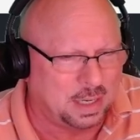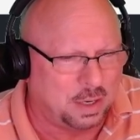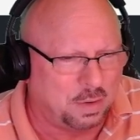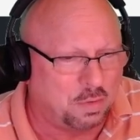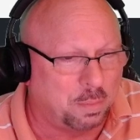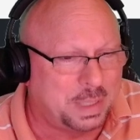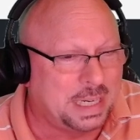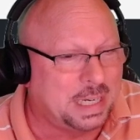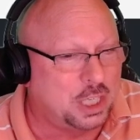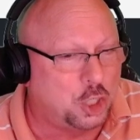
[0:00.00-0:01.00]
from
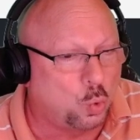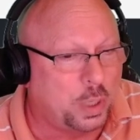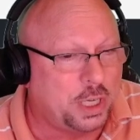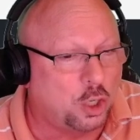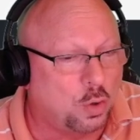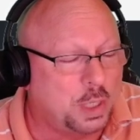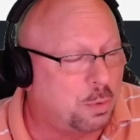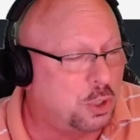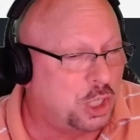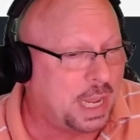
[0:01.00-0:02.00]
10 to 20 degrees per
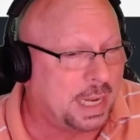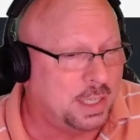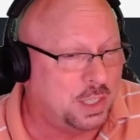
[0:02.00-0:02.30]
second.